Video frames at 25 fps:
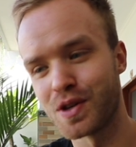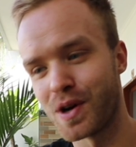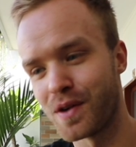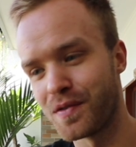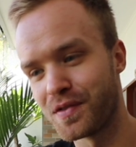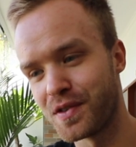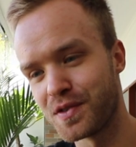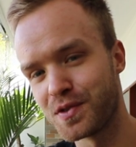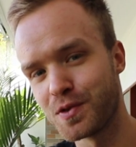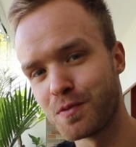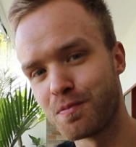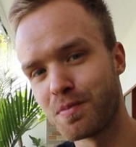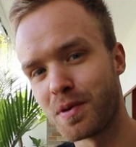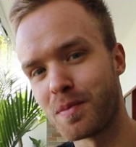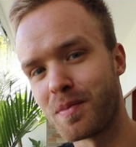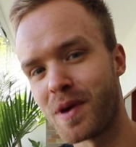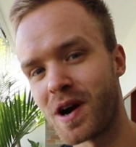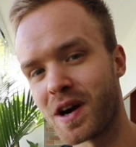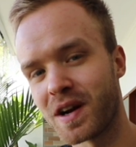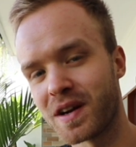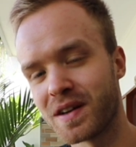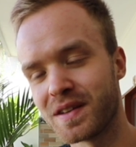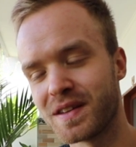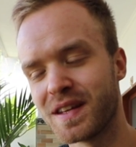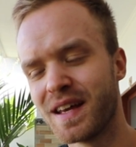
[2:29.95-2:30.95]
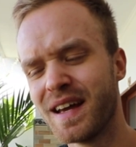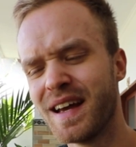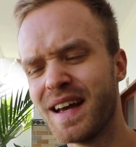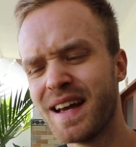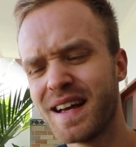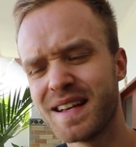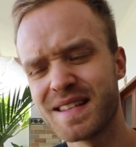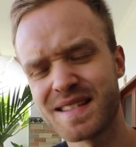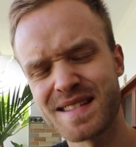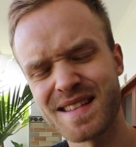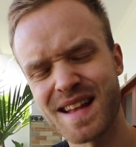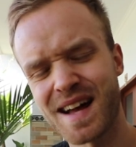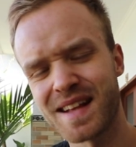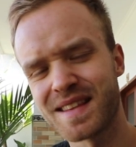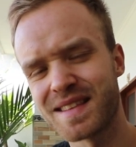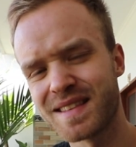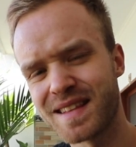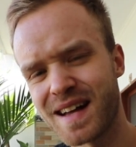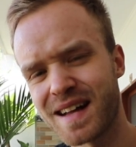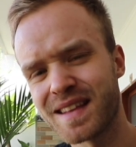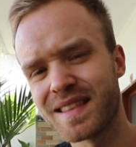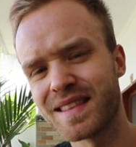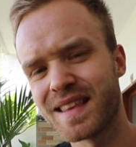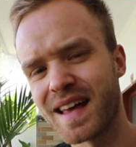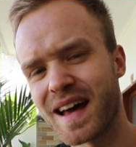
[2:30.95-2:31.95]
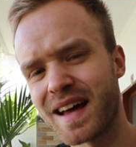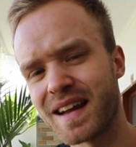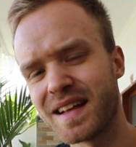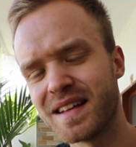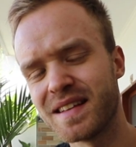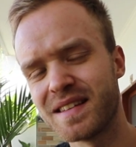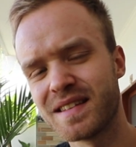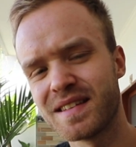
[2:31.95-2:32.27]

of the supermarket is not that